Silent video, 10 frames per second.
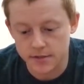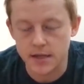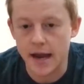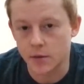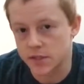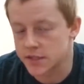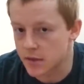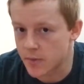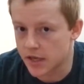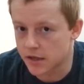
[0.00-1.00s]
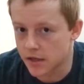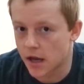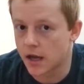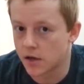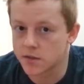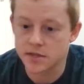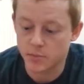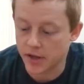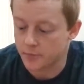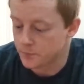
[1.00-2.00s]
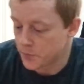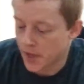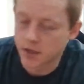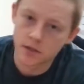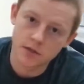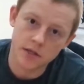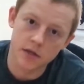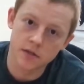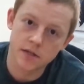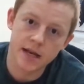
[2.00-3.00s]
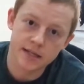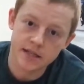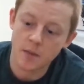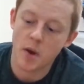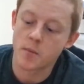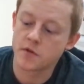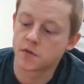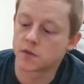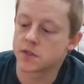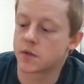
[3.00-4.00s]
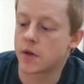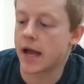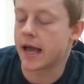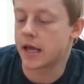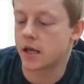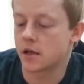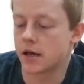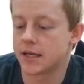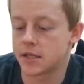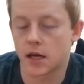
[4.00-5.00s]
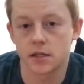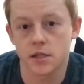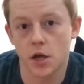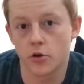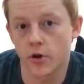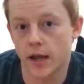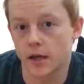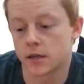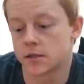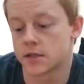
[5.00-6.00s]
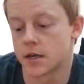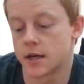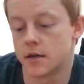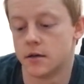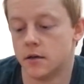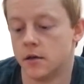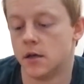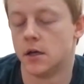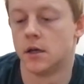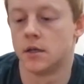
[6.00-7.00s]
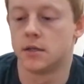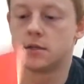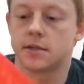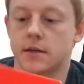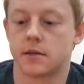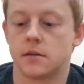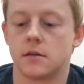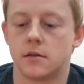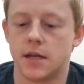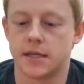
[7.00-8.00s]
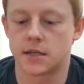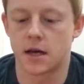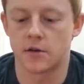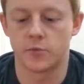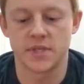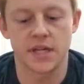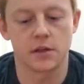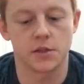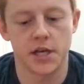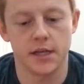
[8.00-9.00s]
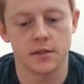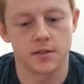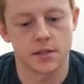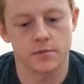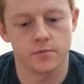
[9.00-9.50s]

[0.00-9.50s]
I wanted something a lot simpler. So as the next step I moved on to a laser cut acrylic design. So it's cut from a single sheet,